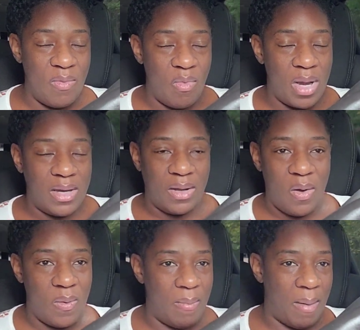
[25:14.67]
didn't want it to
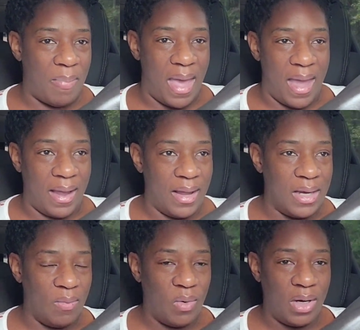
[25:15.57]
go in my bag.
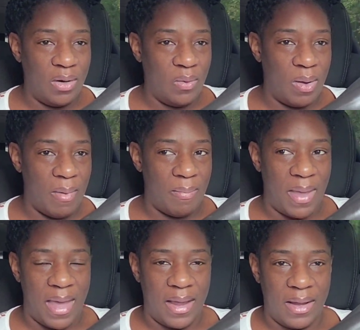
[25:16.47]
I didn't want it to go in my
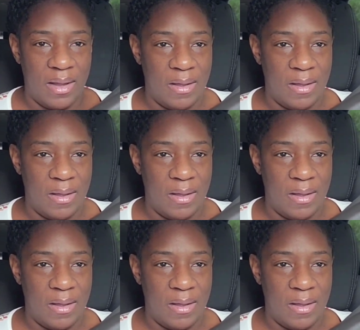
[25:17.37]
bag.